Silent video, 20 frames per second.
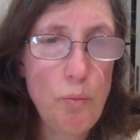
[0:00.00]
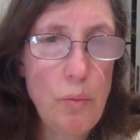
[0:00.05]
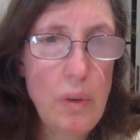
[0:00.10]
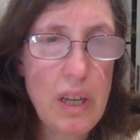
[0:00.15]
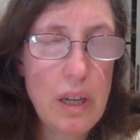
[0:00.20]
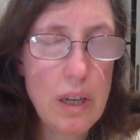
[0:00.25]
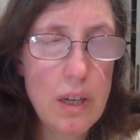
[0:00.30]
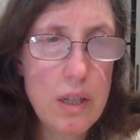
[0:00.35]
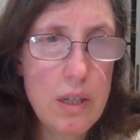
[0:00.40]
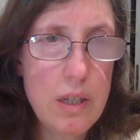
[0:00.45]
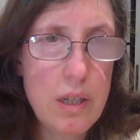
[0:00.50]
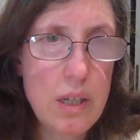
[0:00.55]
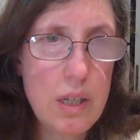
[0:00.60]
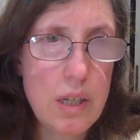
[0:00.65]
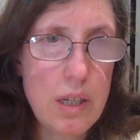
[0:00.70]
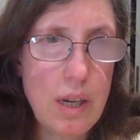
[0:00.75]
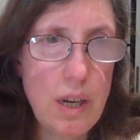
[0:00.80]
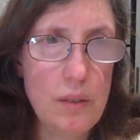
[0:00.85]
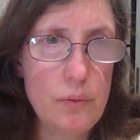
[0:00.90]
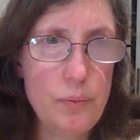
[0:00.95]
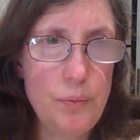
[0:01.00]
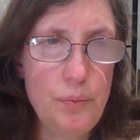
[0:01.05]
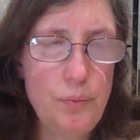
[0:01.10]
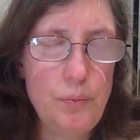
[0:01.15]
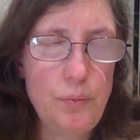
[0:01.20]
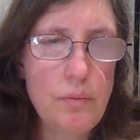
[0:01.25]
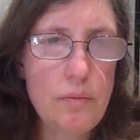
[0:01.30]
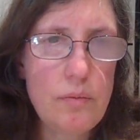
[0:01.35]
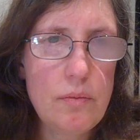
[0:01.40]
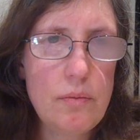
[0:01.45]
Because,
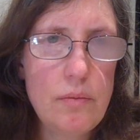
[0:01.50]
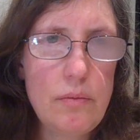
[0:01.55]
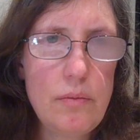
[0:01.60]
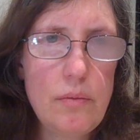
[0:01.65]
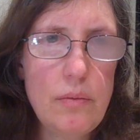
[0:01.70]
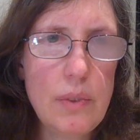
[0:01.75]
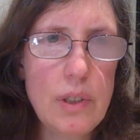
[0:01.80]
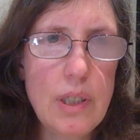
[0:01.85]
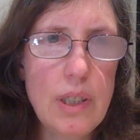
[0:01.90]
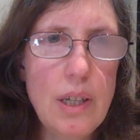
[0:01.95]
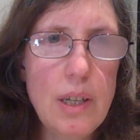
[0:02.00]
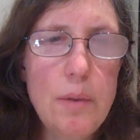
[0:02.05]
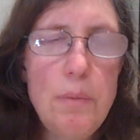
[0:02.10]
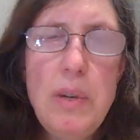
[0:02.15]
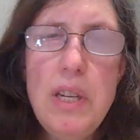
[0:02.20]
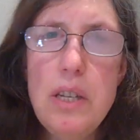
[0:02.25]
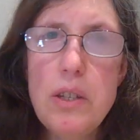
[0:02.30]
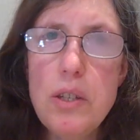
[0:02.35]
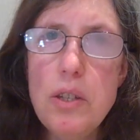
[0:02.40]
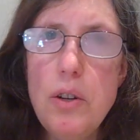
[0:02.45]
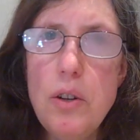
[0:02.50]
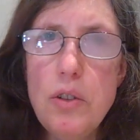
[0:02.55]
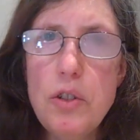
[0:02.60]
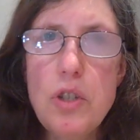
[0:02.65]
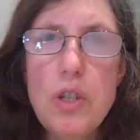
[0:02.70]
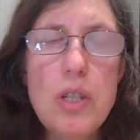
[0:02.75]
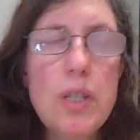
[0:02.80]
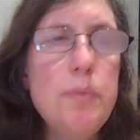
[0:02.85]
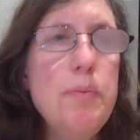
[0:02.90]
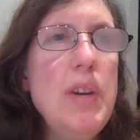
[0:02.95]
I mean, it's not
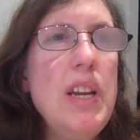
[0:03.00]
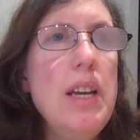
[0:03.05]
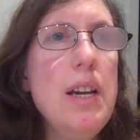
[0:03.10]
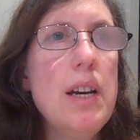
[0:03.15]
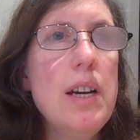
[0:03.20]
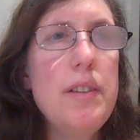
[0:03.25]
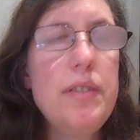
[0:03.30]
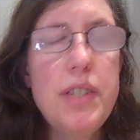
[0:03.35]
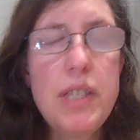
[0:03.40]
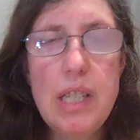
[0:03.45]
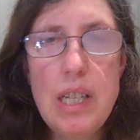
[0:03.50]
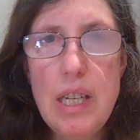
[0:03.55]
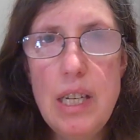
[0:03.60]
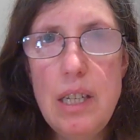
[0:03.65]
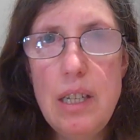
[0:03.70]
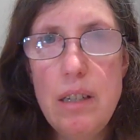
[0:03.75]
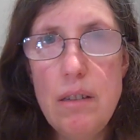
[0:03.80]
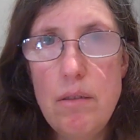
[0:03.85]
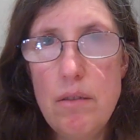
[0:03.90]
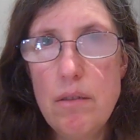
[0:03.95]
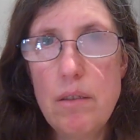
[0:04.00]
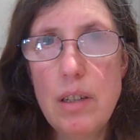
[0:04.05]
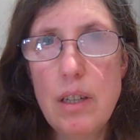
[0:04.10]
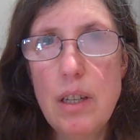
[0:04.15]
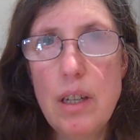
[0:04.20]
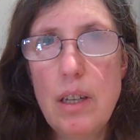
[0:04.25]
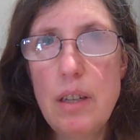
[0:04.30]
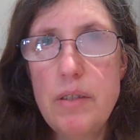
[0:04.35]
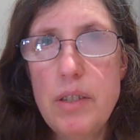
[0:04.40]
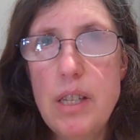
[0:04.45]
just me. I've seen
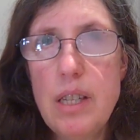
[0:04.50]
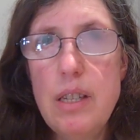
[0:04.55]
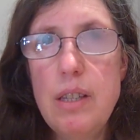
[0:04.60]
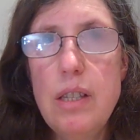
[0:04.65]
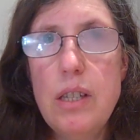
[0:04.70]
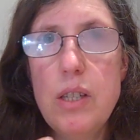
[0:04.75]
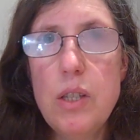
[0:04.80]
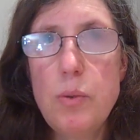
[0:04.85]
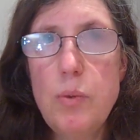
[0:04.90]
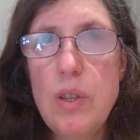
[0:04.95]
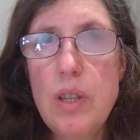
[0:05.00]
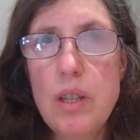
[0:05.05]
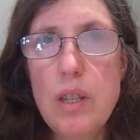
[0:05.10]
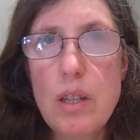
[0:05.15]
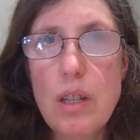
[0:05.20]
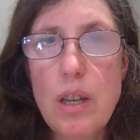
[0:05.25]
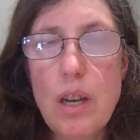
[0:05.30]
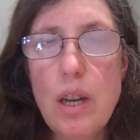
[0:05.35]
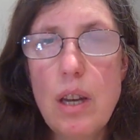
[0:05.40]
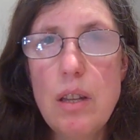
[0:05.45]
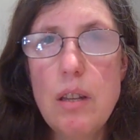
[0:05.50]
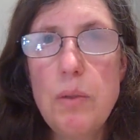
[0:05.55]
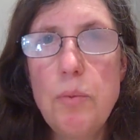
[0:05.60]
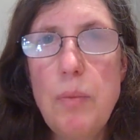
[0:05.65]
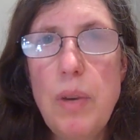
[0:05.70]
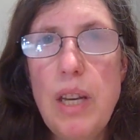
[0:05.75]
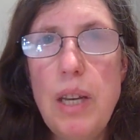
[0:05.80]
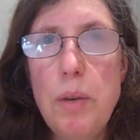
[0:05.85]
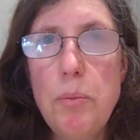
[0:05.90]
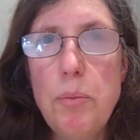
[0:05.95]
this with other
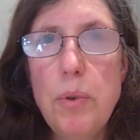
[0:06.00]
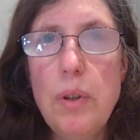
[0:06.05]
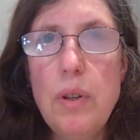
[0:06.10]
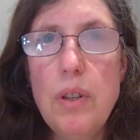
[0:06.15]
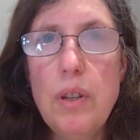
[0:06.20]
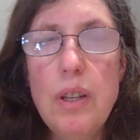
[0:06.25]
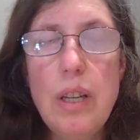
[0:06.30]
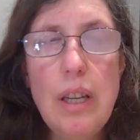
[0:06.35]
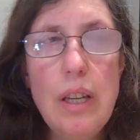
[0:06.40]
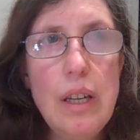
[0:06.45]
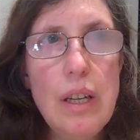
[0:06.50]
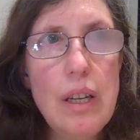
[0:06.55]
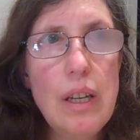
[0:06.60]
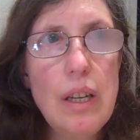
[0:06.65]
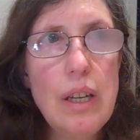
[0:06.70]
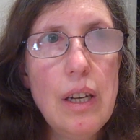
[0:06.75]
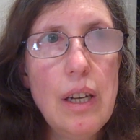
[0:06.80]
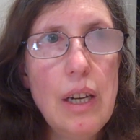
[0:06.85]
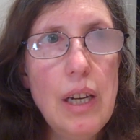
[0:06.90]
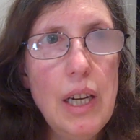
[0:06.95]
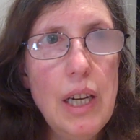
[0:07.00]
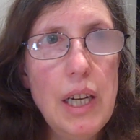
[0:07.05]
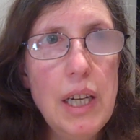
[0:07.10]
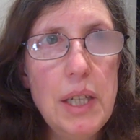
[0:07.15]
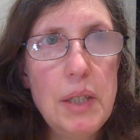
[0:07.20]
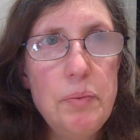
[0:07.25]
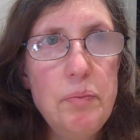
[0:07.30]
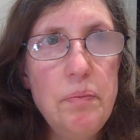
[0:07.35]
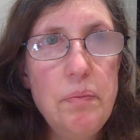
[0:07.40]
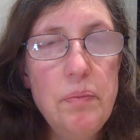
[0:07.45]
people.
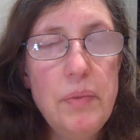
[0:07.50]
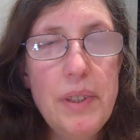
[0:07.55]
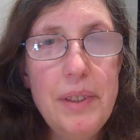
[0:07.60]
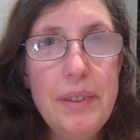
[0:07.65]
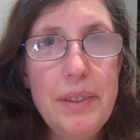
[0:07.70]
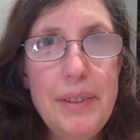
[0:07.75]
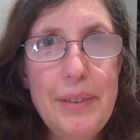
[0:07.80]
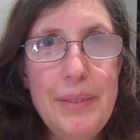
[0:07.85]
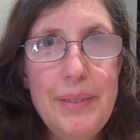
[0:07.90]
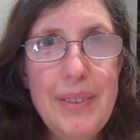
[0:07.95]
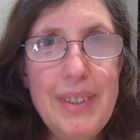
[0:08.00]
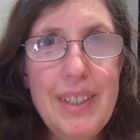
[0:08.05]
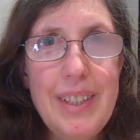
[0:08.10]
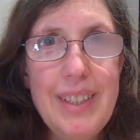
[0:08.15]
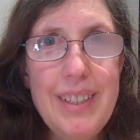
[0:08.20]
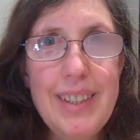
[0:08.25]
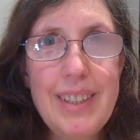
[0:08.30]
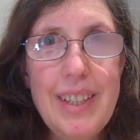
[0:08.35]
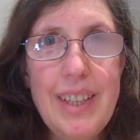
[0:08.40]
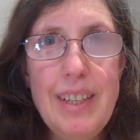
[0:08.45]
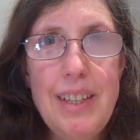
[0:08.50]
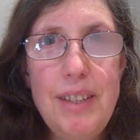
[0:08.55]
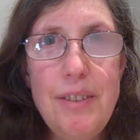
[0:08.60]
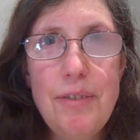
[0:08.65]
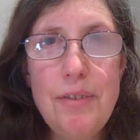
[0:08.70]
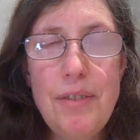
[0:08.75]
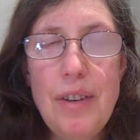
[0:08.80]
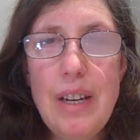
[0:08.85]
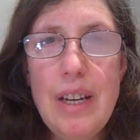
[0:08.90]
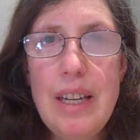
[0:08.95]
You know, they
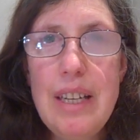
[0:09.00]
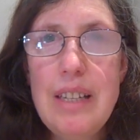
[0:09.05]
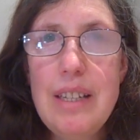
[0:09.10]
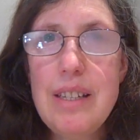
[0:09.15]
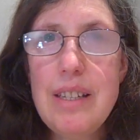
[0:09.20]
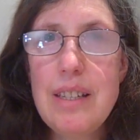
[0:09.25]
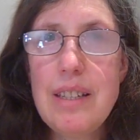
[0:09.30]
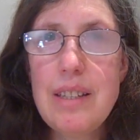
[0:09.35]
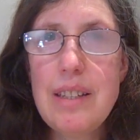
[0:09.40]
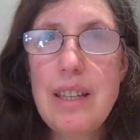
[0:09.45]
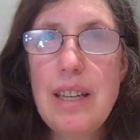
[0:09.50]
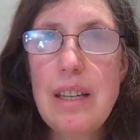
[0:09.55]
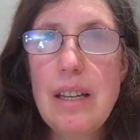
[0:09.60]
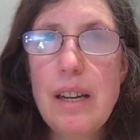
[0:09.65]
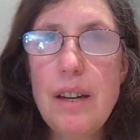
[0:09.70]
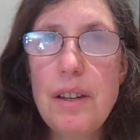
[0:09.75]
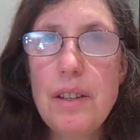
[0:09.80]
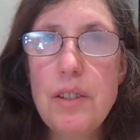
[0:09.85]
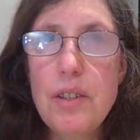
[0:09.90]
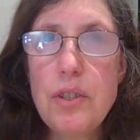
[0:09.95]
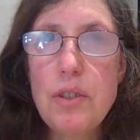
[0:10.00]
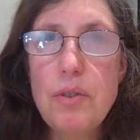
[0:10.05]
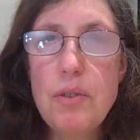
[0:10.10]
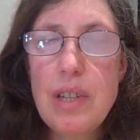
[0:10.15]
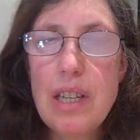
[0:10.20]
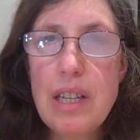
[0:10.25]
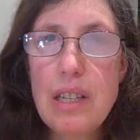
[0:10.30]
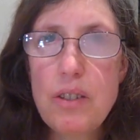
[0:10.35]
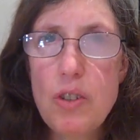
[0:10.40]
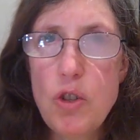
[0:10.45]
find they can't do
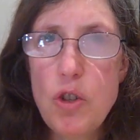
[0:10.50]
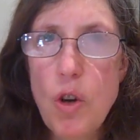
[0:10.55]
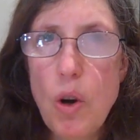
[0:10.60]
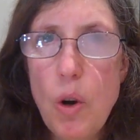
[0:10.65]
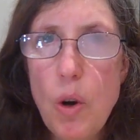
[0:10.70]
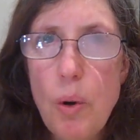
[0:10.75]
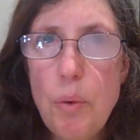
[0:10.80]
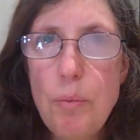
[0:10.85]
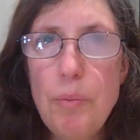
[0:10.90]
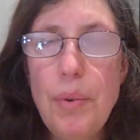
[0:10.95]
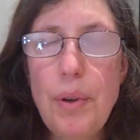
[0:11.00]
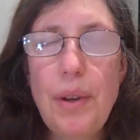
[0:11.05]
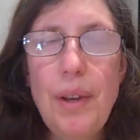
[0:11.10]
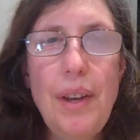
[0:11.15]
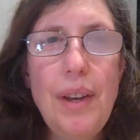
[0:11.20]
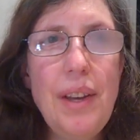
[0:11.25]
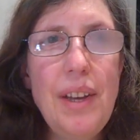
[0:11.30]
their job